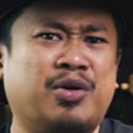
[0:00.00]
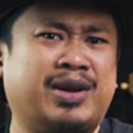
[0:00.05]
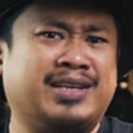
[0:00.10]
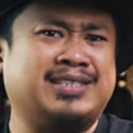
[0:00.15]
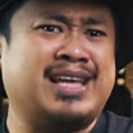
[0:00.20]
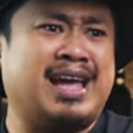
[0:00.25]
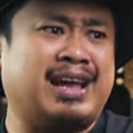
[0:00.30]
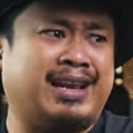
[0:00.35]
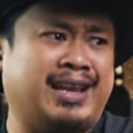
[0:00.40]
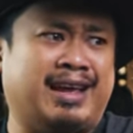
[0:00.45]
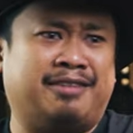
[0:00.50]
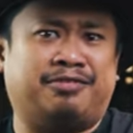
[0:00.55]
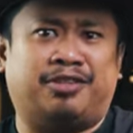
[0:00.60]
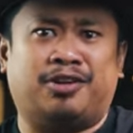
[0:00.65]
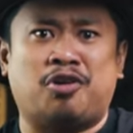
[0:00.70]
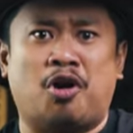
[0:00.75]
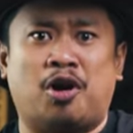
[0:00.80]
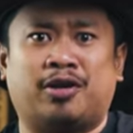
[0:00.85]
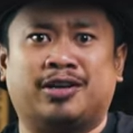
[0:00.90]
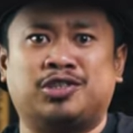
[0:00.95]
don't exactly have
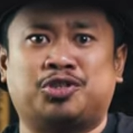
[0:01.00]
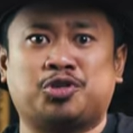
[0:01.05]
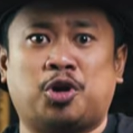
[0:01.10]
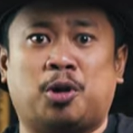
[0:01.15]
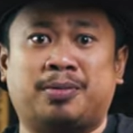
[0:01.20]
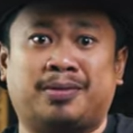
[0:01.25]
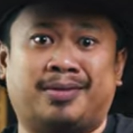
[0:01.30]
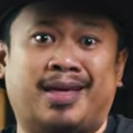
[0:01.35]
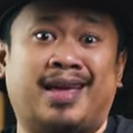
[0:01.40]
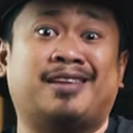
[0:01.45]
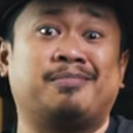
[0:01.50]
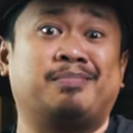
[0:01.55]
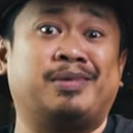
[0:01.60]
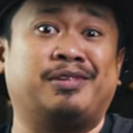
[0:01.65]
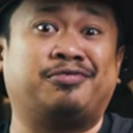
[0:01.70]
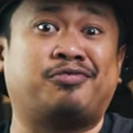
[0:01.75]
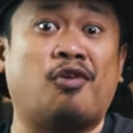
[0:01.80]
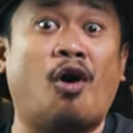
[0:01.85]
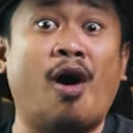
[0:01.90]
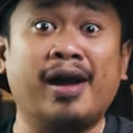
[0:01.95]
the kind of job that they can be
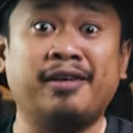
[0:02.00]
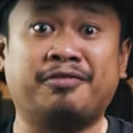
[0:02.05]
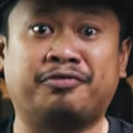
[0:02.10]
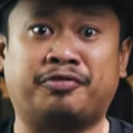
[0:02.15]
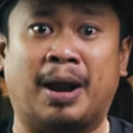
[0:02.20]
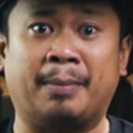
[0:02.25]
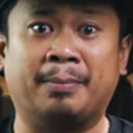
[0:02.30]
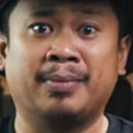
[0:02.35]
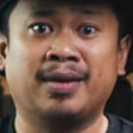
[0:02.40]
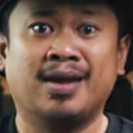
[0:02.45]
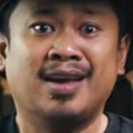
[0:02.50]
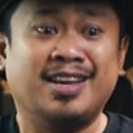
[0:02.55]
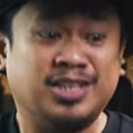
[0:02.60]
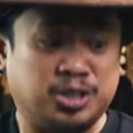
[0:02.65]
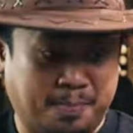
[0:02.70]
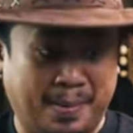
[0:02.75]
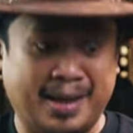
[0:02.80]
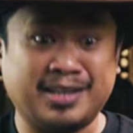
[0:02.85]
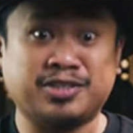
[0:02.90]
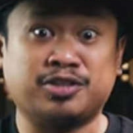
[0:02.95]
fired from,
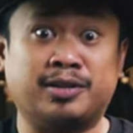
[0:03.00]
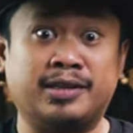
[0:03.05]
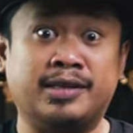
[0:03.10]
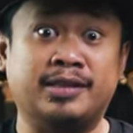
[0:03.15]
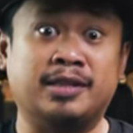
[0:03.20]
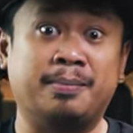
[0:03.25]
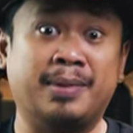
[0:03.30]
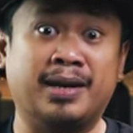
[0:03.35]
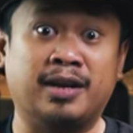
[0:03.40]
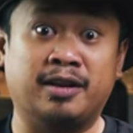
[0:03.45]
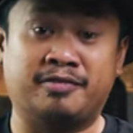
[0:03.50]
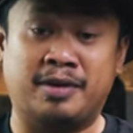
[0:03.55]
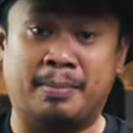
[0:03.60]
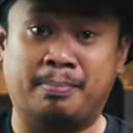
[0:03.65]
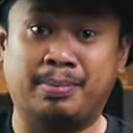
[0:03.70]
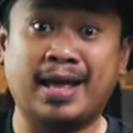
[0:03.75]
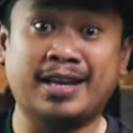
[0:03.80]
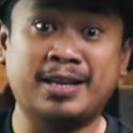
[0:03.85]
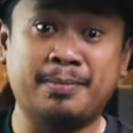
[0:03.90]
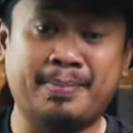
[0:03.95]
especially in the middle of a
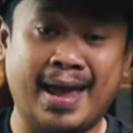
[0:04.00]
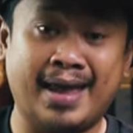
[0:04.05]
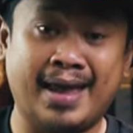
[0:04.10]
bloody